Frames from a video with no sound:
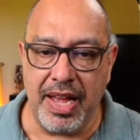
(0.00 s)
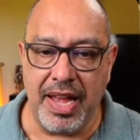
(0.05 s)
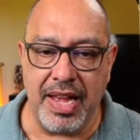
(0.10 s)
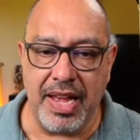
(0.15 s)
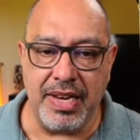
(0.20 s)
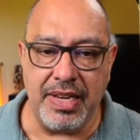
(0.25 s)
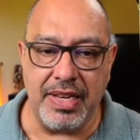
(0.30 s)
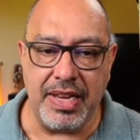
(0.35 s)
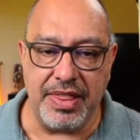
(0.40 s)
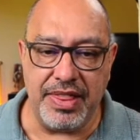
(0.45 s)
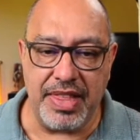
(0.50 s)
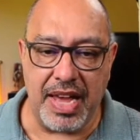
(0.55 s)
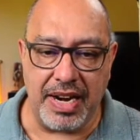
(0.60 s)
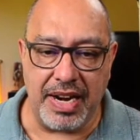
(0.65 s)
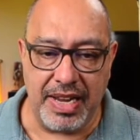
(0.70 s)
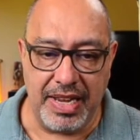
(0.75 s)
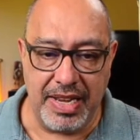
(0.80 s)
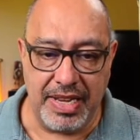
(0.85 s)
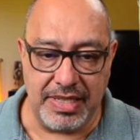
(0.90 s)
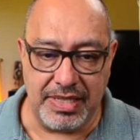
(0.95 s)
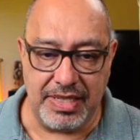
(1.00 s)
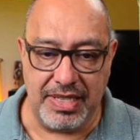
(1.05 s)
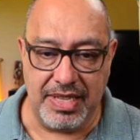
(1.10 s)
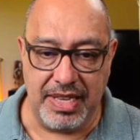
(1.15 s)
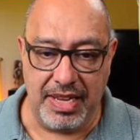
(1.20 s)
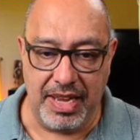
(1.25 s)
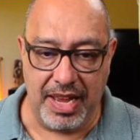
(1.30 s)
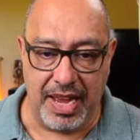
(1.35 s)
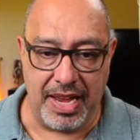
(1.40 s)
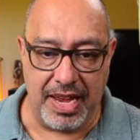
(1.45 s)
And that is
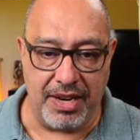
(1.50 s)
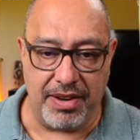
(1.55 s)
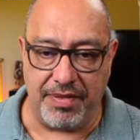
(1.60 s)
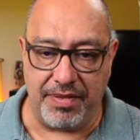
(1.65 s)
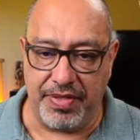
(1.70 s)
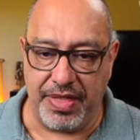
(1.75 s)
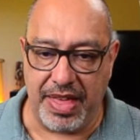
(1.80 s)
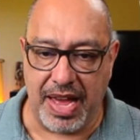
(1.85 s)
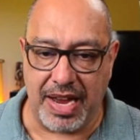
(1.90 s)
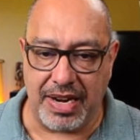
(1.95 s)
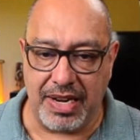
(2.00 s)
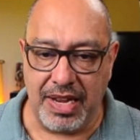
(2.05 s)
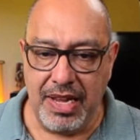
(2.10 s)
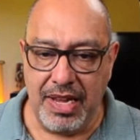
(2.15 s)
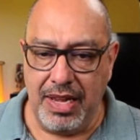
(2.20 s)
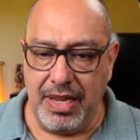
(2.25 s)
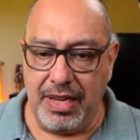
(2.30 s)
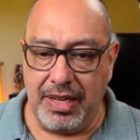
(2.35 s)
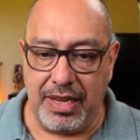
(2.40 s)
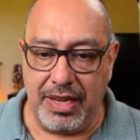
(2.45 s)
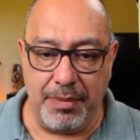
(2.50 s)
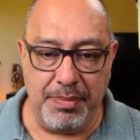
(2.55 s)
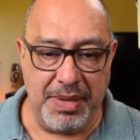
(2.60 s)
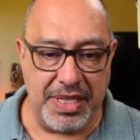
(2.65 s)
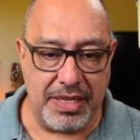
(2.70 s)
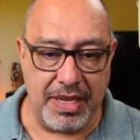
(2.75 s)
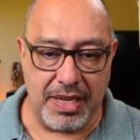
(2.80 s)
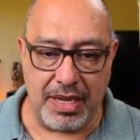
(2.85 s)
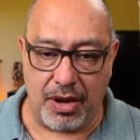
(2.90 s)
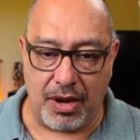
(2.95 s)
the end of that. Let
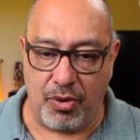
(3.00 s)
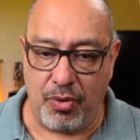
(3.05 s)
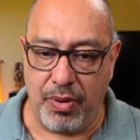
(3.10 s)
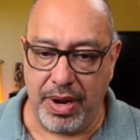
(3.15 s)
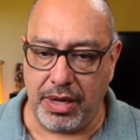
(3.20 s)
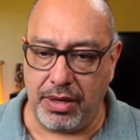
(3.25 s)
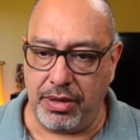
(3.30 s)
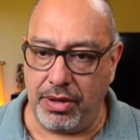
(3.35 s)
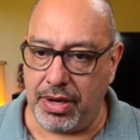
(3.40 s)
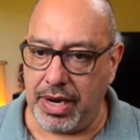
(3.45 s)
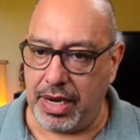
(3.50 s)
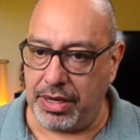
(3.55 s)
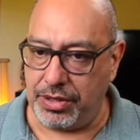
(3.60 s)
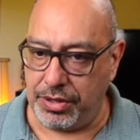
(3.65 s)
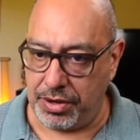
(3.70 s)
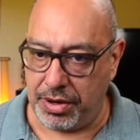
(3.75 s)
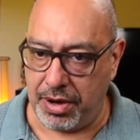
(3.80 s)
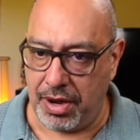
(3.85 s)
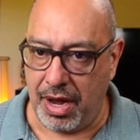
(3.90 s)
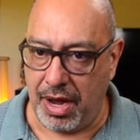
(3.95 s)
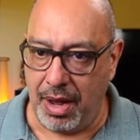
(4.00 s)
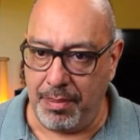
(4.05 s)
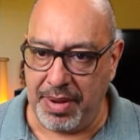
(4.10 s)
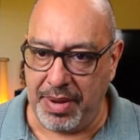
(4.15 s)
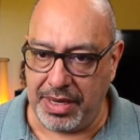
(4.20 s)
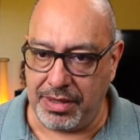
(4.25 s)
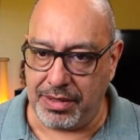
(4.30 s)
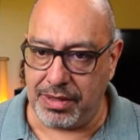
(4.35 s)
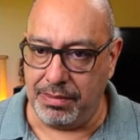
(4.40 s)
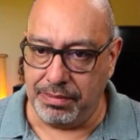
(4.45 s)
me take a quick look at your
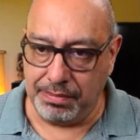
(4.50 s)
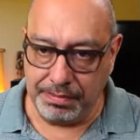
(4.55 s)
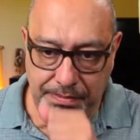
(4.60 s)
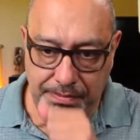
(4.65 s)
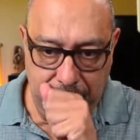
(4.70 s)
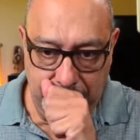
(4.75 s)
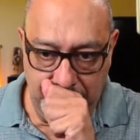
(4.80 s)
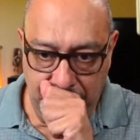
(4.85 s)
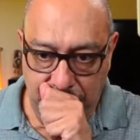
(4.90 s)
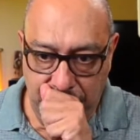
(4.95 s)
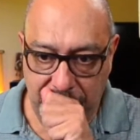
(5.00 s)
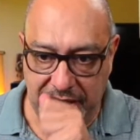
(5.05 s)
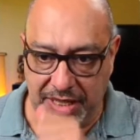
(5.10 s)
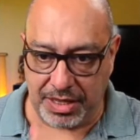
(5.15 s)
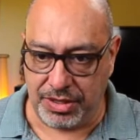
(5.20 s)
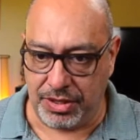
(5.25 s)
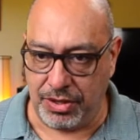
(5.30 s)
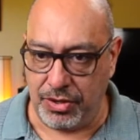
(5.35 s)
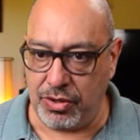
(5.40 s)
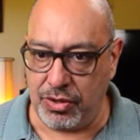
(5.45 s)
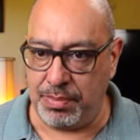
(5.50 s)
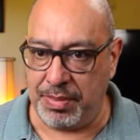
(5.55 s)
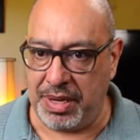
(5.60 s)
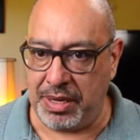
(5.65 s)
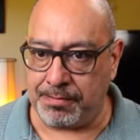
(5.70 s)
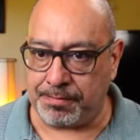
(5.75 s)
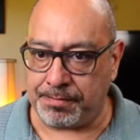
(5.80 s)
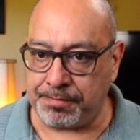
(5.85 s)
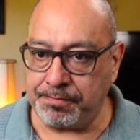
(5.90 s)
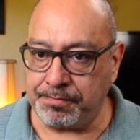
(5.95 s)
comments, excuse
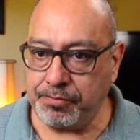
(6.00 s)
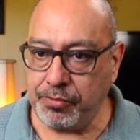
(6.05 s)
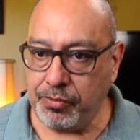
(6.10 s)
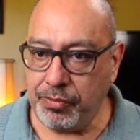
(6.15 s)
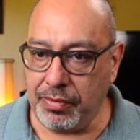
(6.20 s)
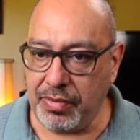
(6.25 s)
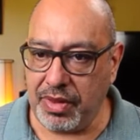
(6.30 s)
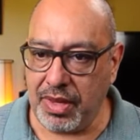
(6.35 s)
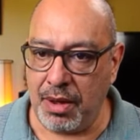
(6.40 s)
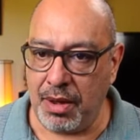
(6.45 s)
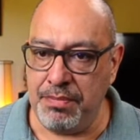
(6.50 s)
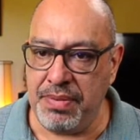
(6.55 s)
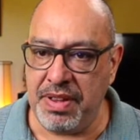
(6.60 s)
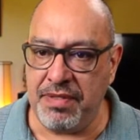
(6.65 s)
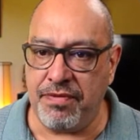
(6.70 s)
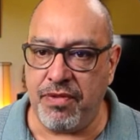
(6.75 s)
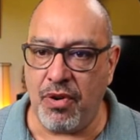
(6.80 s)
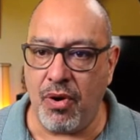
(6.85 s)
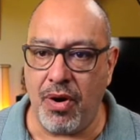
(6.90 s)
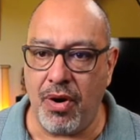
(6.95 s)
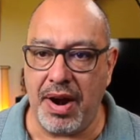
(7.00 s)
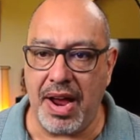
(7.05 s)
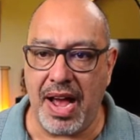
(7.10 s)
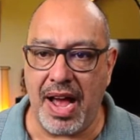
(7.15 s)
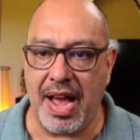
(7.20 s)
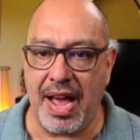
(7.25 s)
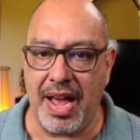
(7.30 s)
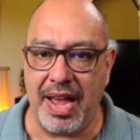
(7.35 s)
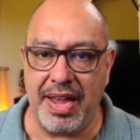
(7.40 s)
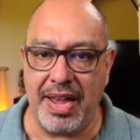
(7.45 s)
me, before
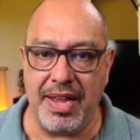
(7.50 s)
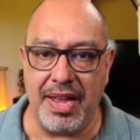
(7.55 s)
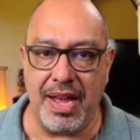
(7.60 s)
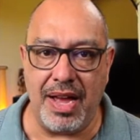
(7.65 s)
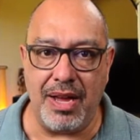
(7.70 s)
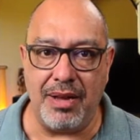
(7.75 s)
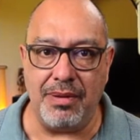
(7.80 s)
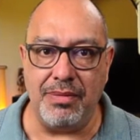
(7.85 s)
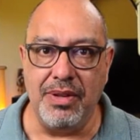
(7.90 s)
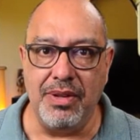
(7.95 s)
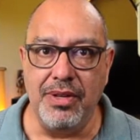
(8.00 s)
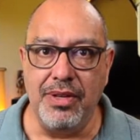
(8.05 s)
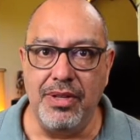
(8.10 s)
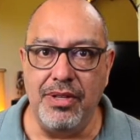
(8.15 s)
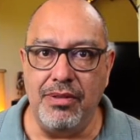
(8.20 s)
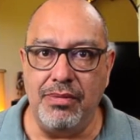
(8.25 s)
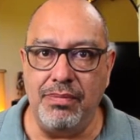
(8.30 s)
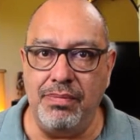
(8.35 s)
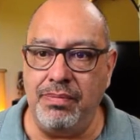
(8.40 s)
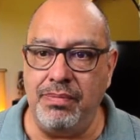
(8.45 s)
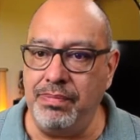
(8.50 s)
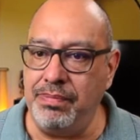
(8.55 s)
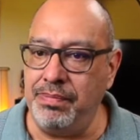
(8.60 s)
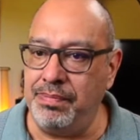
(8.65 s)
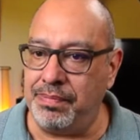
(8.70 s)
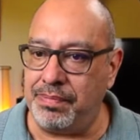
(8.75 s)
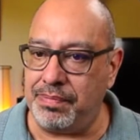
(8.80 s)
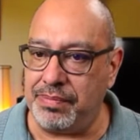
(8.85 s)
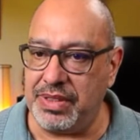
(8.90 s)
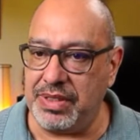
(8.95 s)
I
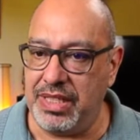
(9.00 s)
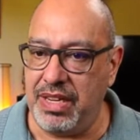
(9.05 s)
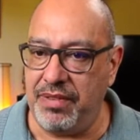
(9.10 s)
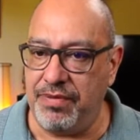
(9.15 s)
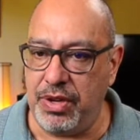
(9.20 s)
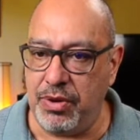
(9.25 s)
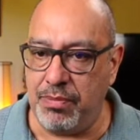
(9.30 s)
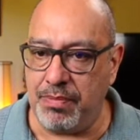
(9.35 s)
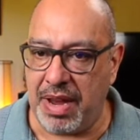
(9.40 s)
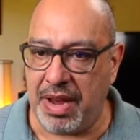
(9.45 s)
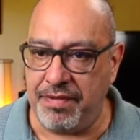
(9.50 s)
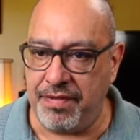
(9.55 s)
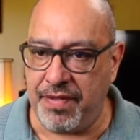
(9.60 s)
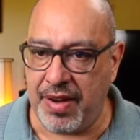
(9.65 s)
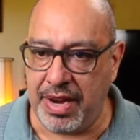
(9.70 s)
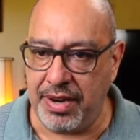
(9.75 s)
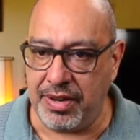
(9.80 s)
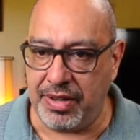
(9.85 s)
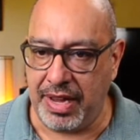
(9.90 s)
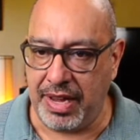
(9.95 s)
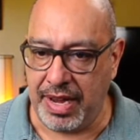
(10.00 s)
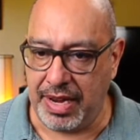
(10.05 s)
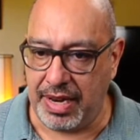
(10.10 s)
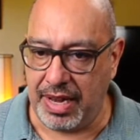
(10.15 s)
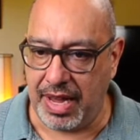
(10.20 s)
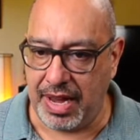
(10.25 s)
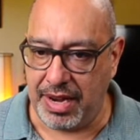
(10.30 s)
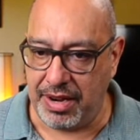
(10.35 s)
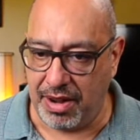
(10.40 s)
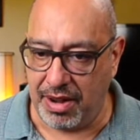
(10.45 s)
give you my final
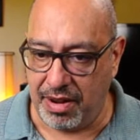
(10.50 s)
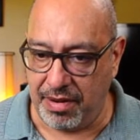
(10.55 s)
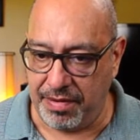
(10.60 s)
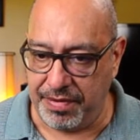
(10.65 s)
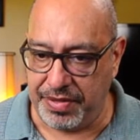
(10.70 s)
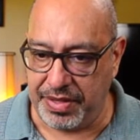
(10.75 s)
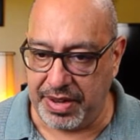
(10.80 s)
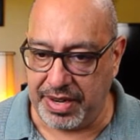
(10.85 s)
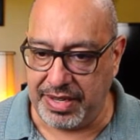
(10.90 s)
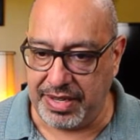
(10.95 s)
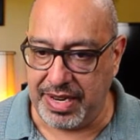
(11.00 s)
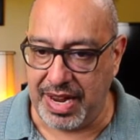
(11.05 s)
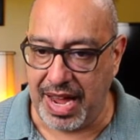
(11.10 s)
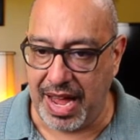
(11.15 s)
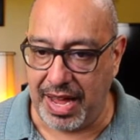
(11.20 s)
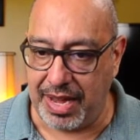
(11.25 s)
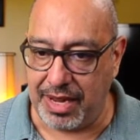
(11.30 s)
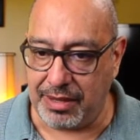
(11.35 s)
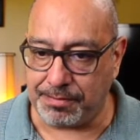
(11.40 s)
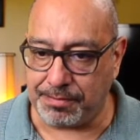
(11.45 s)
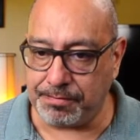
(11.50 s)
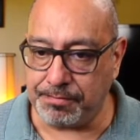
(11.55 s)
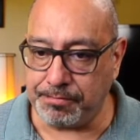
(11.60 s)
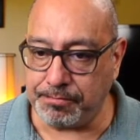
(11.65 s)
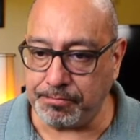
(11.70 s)
headline of the day.